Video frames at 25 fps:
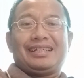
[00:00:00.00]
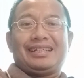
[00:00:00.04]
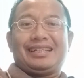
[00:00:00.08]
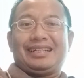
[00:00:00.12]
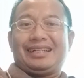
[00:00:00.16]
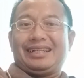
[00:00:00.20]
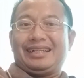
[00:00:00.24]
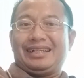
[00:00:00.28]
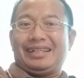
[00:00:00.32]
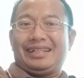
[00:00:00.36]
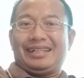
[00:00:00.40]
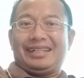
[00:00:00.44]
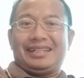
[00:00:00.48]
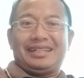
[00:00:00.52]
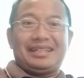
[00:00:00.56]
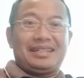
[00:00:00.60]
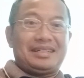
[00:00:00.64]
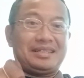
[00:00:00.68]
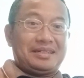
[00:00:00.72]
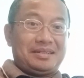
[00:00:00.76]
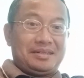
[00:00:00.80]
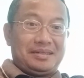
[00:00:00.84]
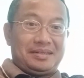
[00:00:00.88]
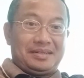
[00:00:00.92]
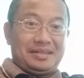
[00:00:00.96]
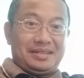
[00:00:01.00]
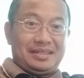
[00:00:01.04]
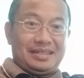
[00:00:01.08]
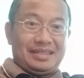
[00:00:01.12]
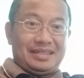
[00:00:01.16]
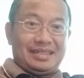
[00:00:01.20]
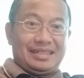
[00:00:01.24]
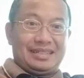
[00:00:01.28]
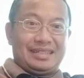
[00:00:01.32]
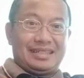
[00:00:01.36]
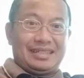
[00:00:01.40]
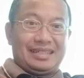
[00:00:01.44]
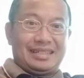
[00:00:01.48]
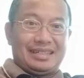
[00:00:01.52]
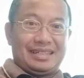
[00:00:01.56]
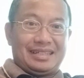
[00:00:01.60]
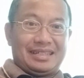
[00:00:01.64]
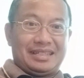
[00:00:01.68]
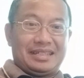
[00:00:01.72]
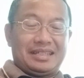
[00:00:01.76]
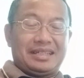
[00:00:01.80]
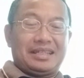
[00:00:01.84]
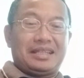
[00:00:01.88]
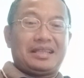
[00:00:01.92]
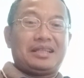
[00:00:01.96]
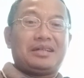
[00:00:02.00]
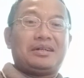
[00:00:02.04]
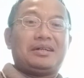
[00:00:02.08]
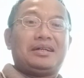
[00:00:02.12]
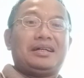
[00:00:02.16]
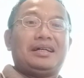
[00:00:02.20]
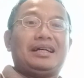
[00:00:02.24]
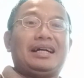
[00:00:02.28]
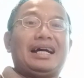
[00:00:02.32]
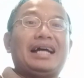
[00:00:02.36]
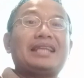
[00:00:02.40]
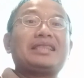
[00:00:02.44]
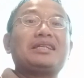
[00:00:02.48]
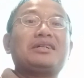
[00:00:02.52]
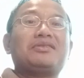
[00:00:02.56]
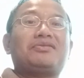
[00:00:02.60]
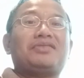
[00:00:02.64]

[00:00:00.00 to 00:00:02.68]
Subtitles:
the other